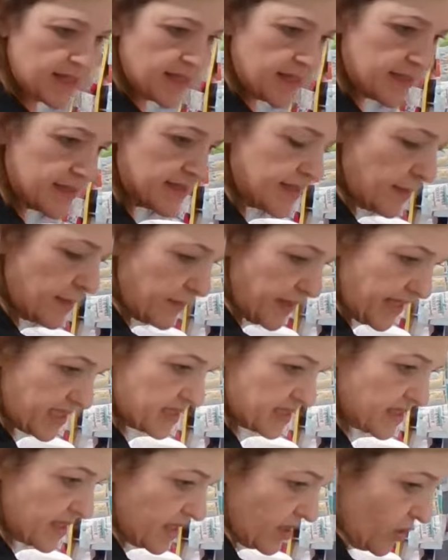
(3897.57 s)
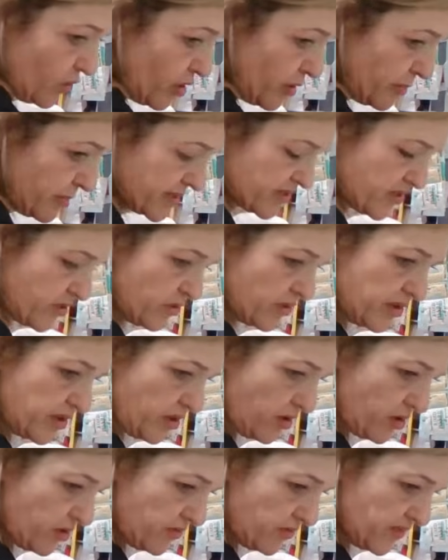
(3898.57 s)
Somebody's alarm is going
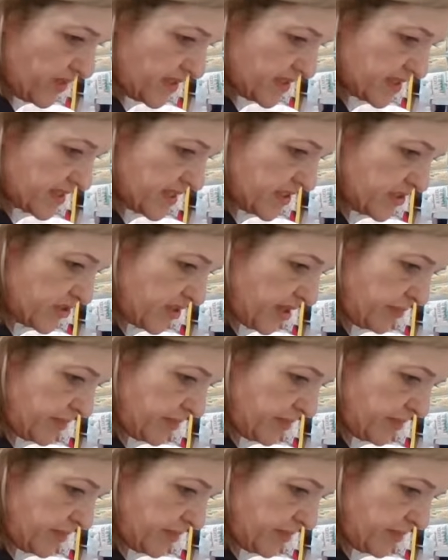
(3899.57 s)
off and it's going to drive